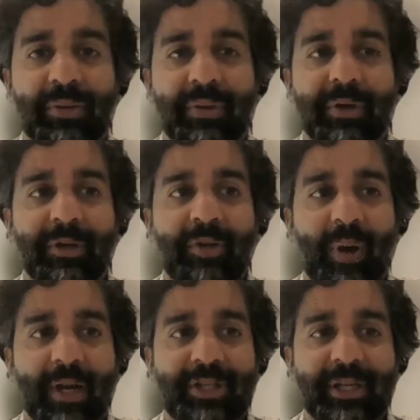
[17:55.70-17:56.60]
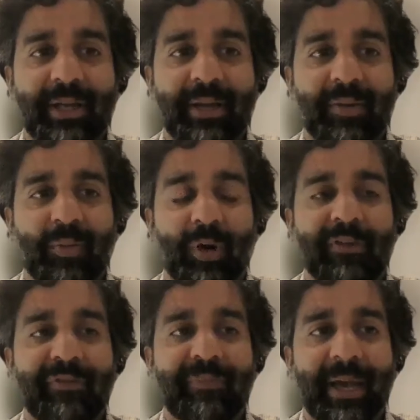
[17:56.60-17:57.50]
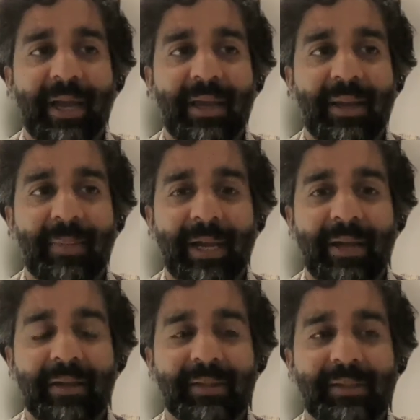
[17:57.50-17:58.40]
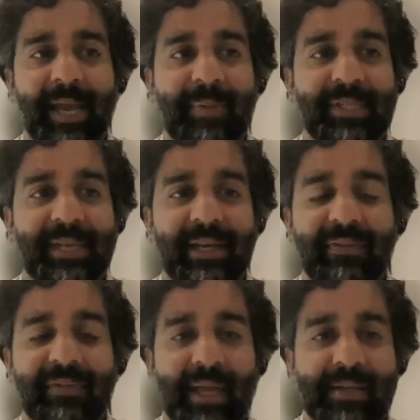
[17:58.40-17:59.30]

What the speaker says: good question. And one of my topics that I give a lot of